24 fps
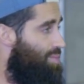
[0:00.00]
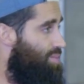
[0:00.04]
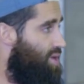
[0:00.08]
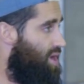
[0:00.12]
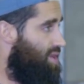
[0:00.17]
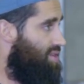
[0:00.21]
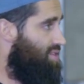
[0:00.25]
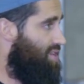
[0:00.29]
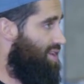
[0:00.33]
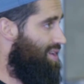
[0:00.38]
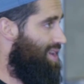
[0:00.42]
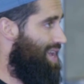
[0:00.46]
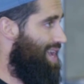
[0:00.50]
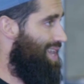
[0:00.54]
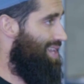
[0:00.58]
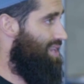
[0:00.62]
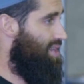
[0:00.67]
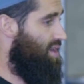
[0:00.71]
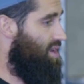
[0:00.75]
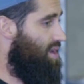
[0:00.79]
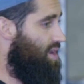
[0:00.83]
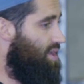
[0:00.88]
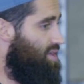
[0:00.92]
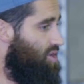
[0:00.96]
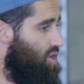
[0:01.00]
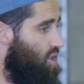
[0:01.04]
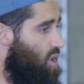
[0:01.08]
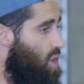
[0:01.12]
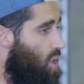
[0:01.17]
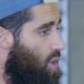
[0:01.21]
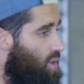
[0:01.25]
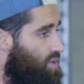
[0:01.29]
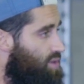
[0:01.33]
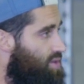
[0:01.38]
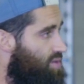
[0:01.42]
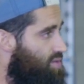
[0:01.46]
but and the
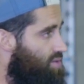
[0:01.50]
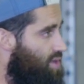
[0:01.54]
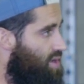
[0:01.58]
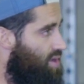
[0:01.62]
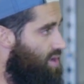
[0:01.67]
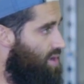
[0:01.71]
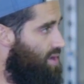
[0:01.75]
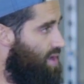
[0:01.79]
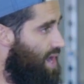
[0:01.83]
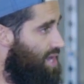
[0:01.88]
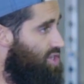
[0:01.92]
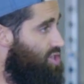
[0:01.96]
old, the